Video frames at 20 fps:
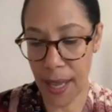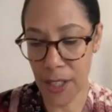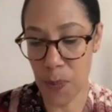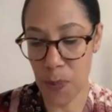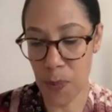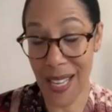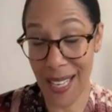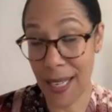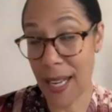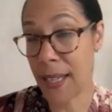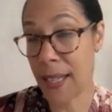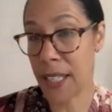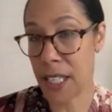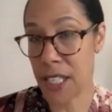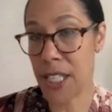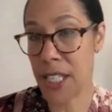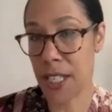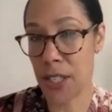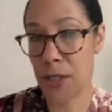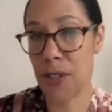has been and
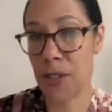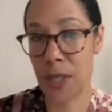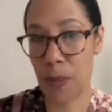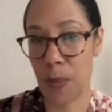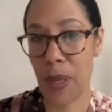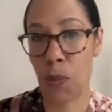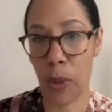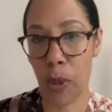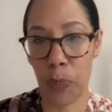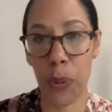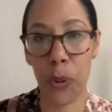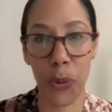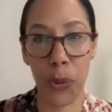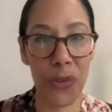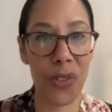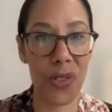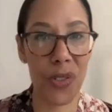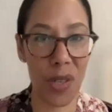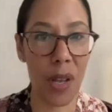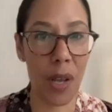continues to be what
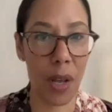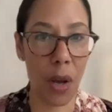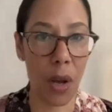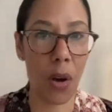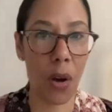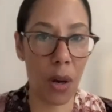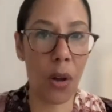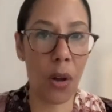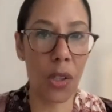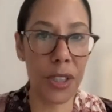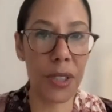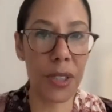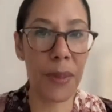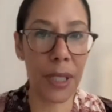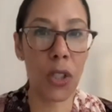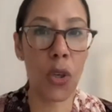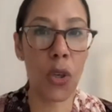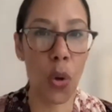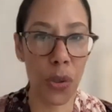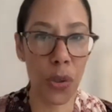Putin's
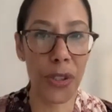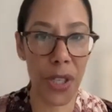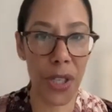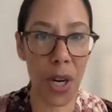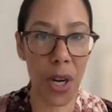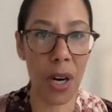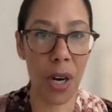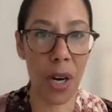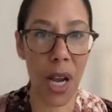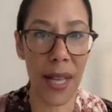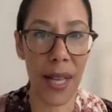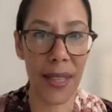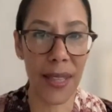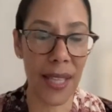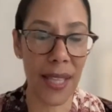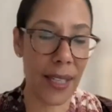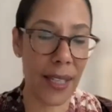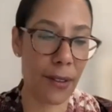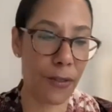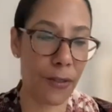ultimate goals are. I
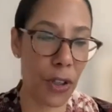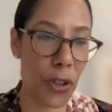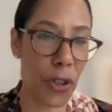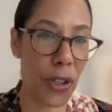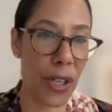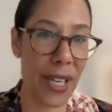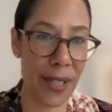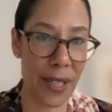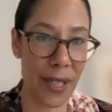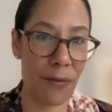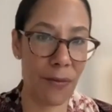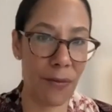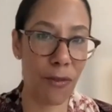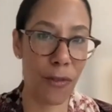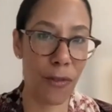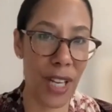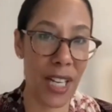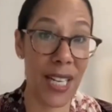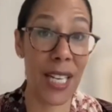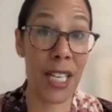think if you're
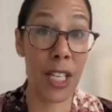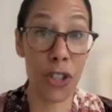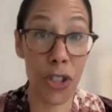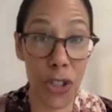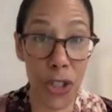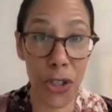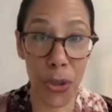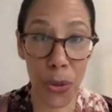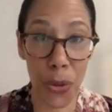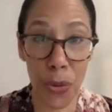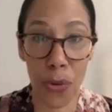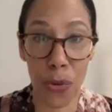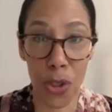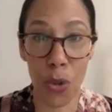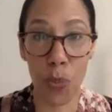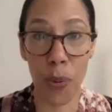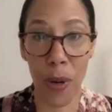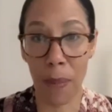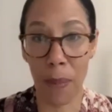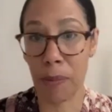in his shoes,
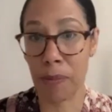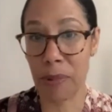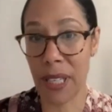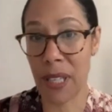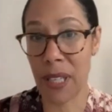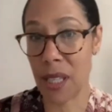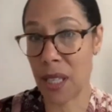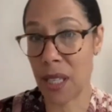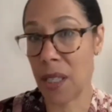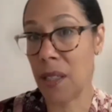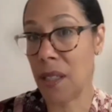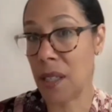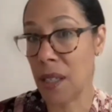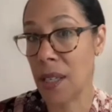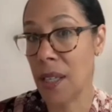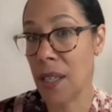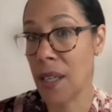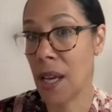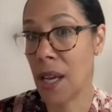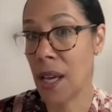you probably think
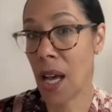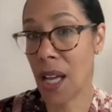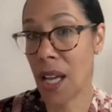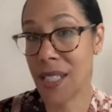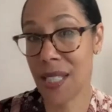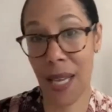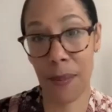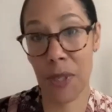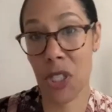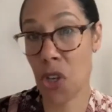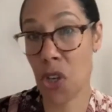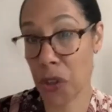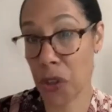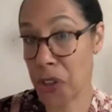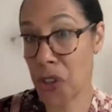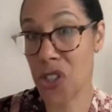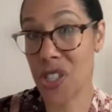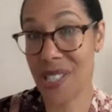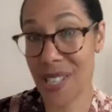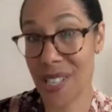time is on
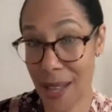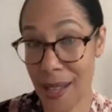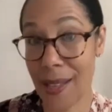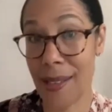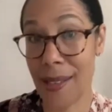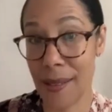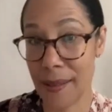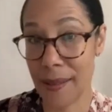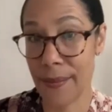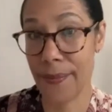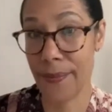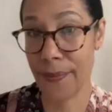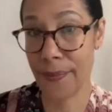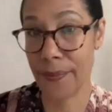your side.